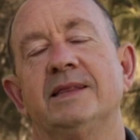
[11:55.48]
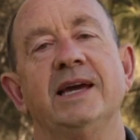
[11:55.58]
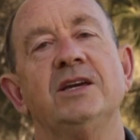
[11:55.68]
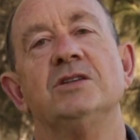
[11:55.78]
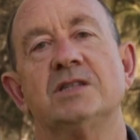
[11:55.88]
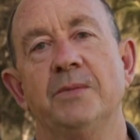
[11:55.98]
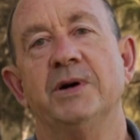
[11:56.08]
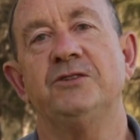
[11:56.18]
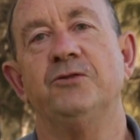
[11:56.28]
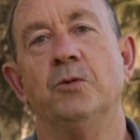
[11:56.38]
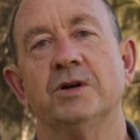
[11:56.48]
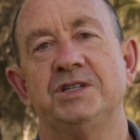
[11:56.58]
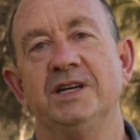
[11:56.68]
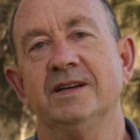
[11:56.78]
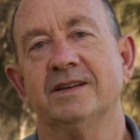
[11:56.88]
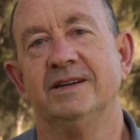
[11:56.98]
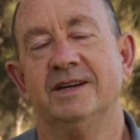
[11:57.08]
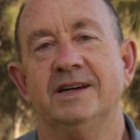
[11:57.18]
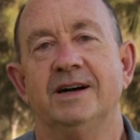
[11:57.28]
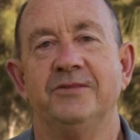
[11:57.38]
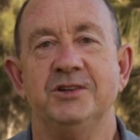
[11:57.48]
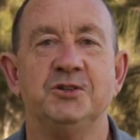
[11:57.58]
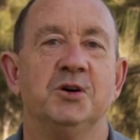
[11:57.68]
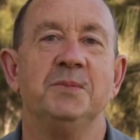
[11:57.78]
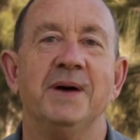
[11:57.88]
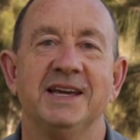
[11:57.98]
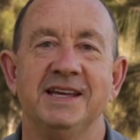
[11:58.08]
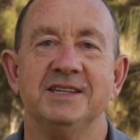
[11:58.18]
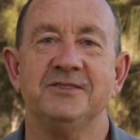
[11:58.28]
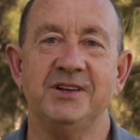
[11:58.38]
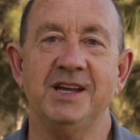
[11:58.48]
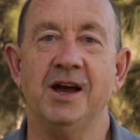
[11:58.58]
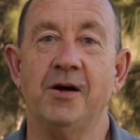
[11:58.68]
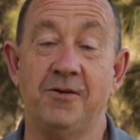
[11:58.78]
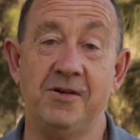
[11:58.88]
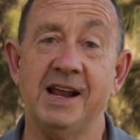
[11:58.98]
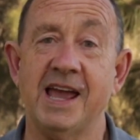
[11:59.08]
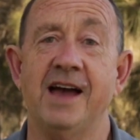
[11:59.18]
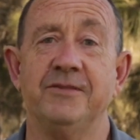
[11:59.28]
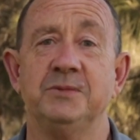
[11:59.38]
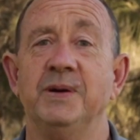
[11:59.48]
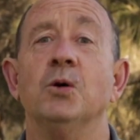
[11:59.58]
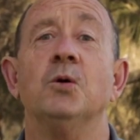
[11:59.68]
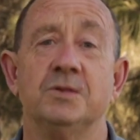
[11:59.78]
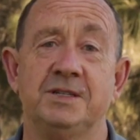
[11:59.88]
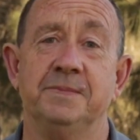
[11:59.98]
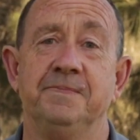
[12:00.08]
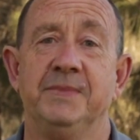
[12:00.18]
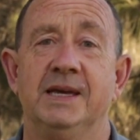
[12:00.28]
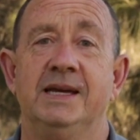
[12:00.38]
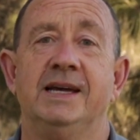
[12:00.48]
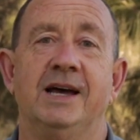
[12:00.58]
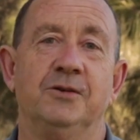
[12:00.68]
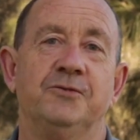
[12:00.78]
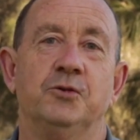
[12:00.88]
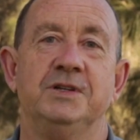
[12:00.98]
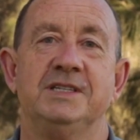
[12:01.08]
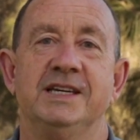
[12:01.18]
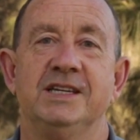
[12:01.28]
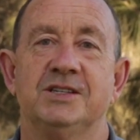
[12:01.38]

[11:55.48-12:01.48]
Thank you so much for watching. I've enjoyed making this video, I really have, it's been awesome. I look forward to seeing you